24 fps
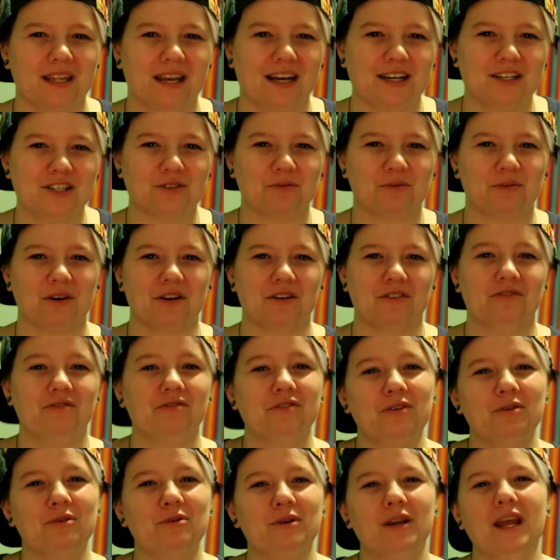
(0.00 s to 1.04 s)
it. I just wanted
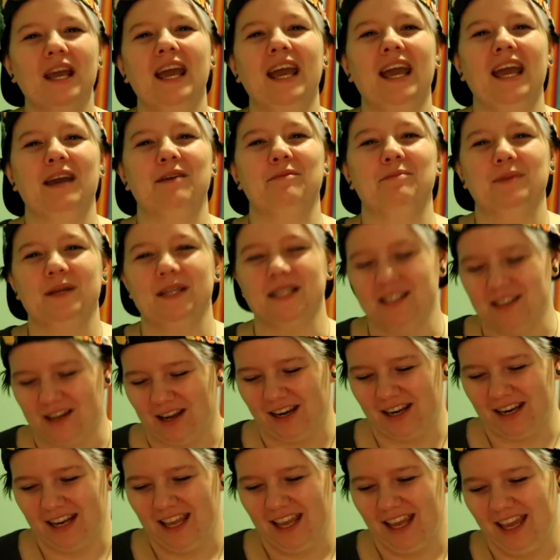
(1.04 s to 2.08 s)
food and be
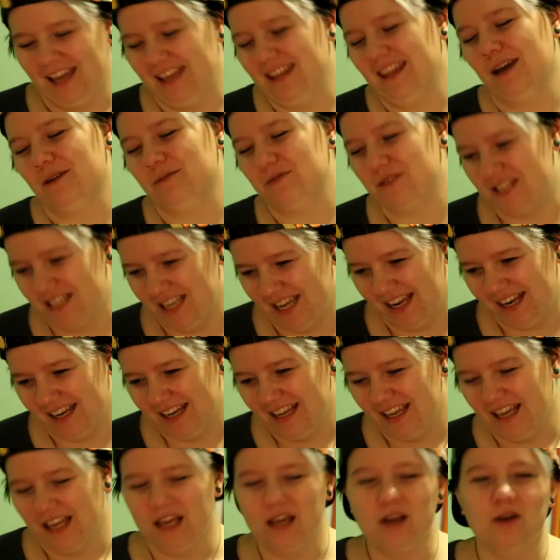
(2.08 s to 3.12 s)
done. And that was it.
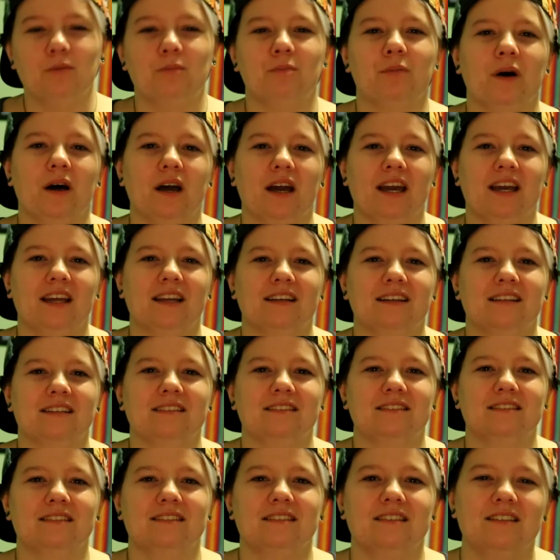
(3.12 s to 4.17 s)
But,
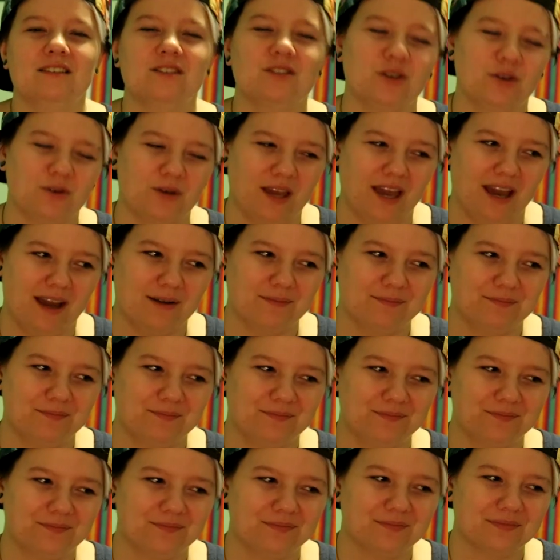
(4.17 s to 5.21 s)
so yeah.
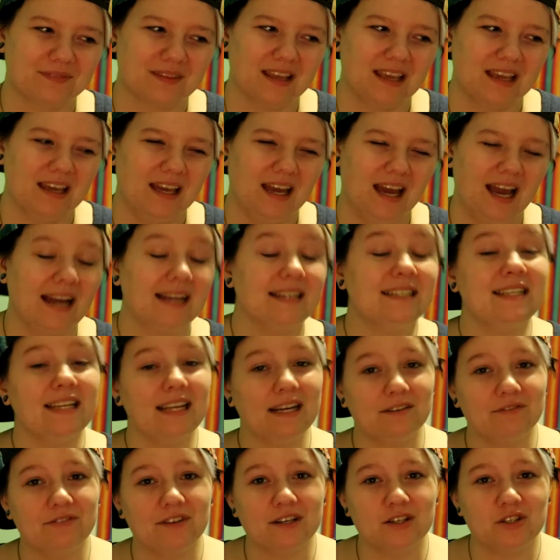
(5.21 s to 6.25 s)
I did
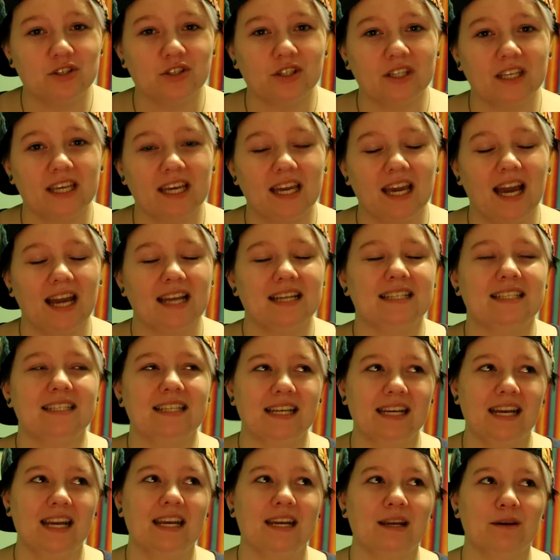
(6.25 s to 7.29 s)
eventually, I
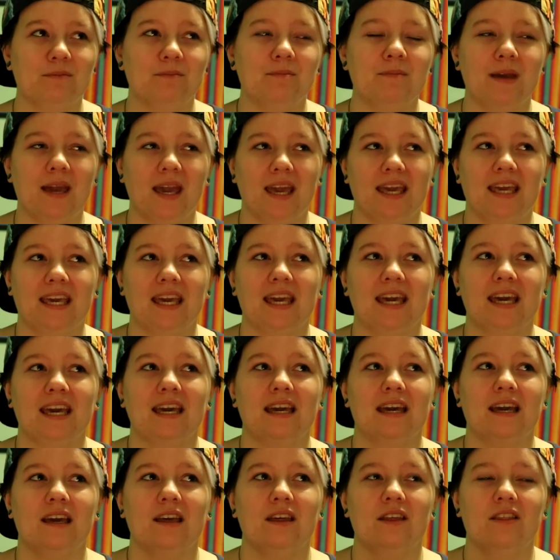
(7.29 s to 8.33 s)
did end up
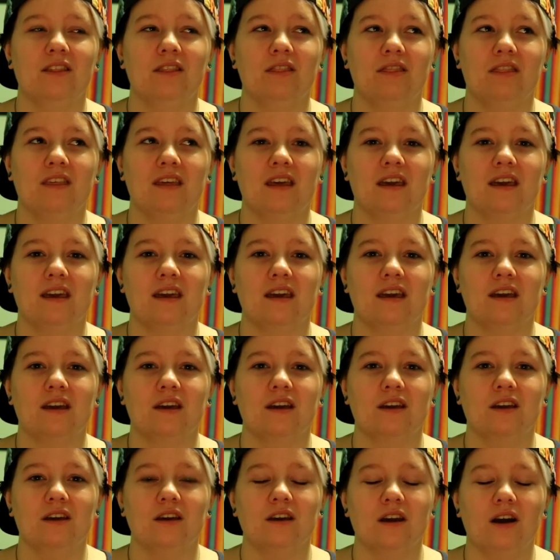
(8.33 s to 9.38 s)
making the
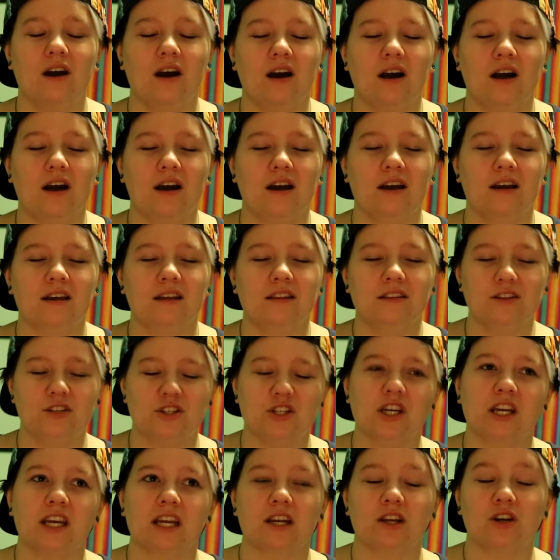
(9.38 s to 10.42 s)
uh, the
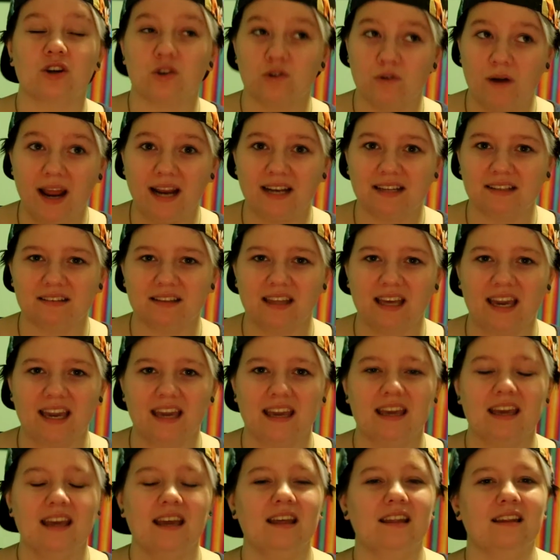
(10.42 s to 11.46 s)
chicken
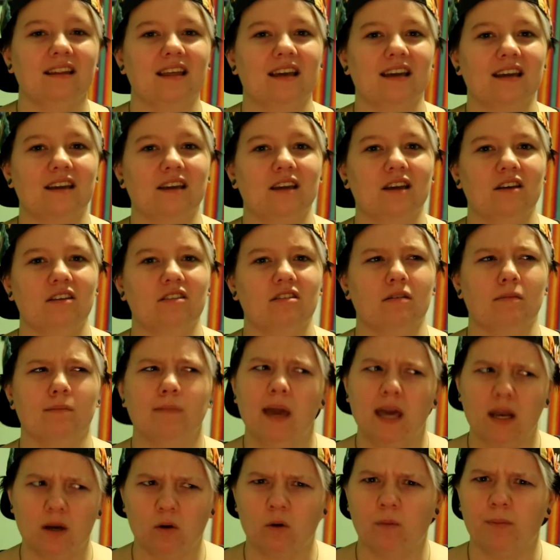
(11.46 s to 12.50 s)
correctly. Like, the
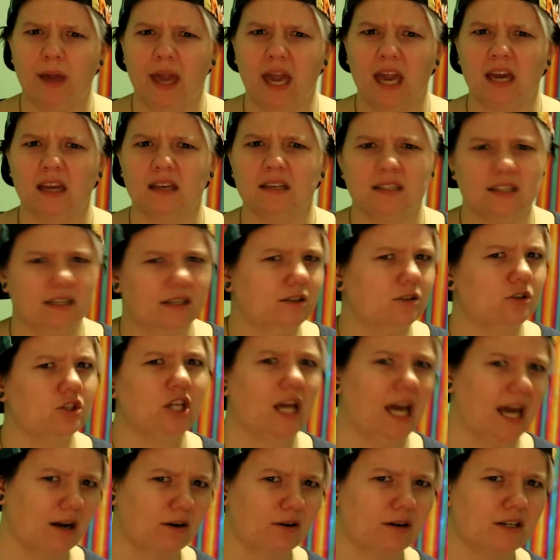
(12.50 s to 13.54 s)
metal pan didn't
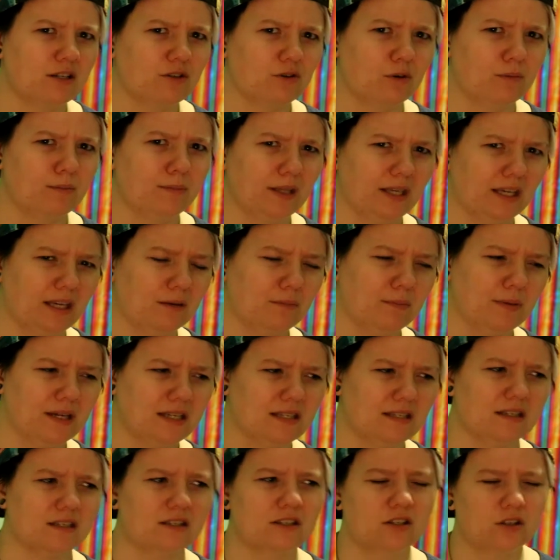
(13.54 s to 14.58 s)
shatter into a million
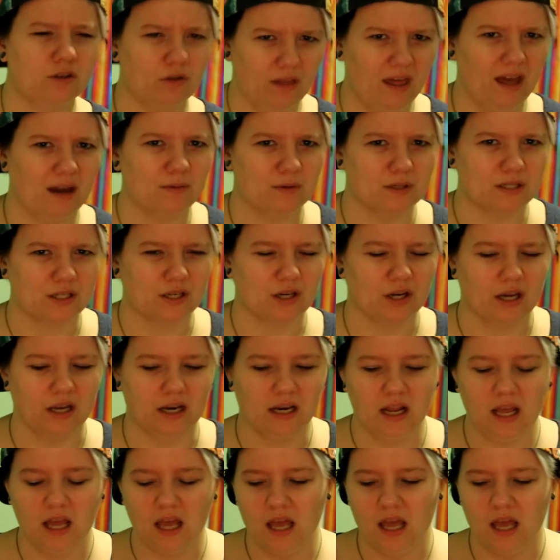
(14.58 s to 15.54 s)
pieces, so that was good.